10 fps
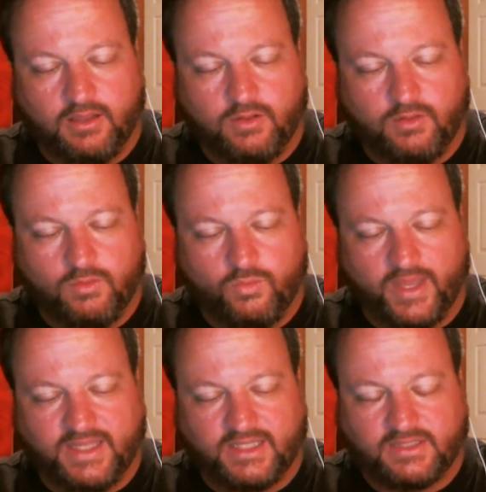
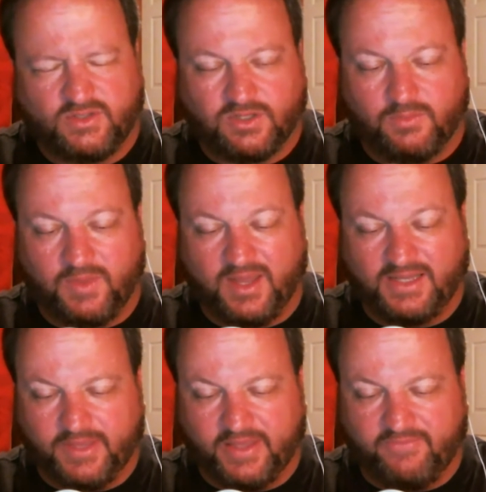Wes, who's on my team,
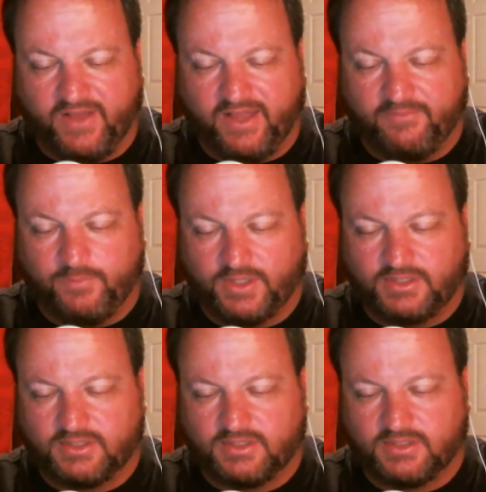got 5
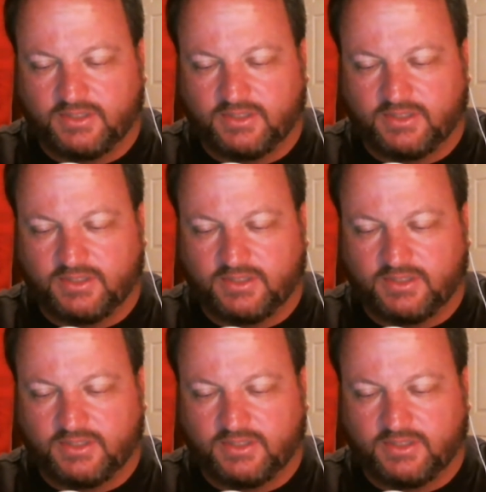points.